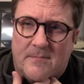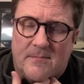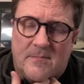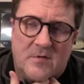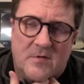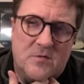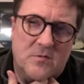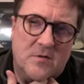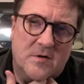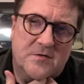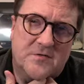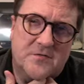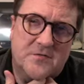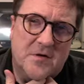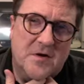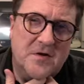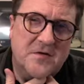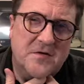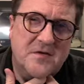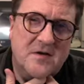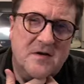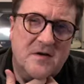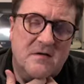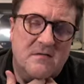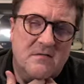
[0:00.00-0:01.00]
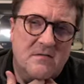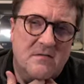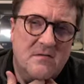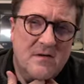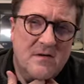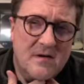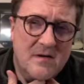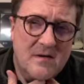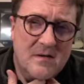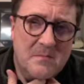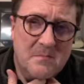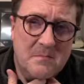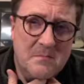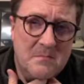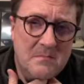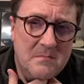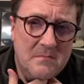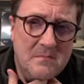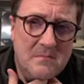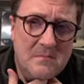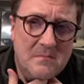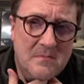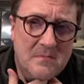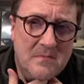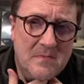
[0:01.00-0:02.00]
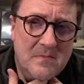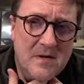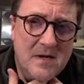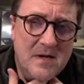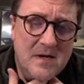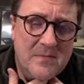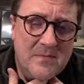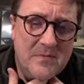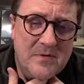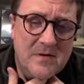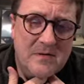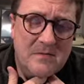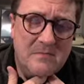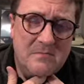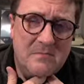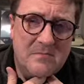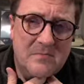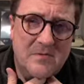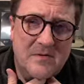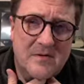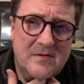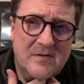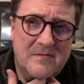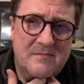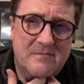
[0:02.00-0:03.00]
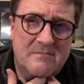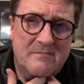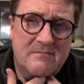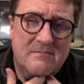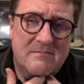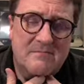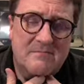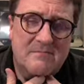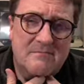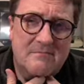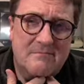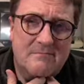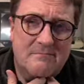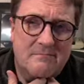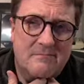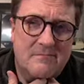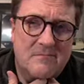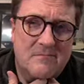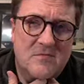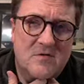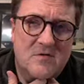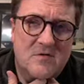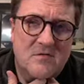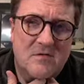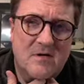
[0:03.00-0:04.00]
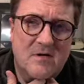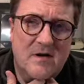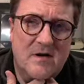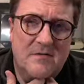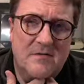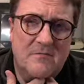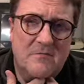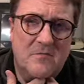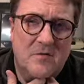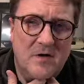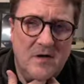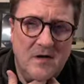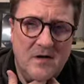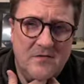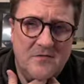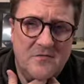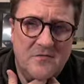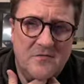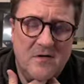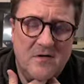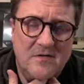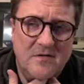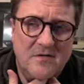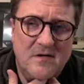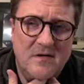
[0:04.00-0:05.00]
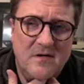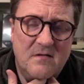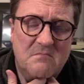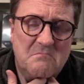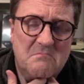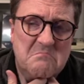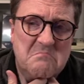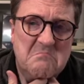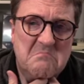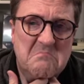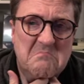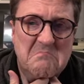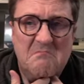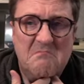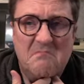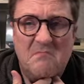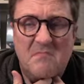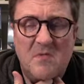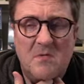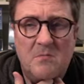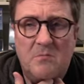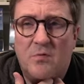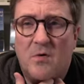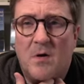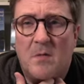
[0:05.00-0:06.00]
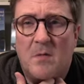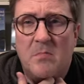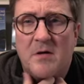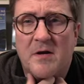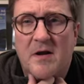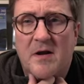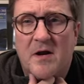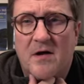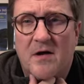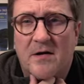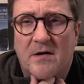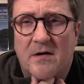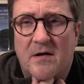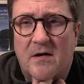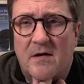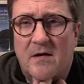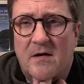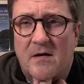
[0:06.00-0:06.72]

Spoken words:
do I trust it? Maybe, but do I really trust it? Probably not.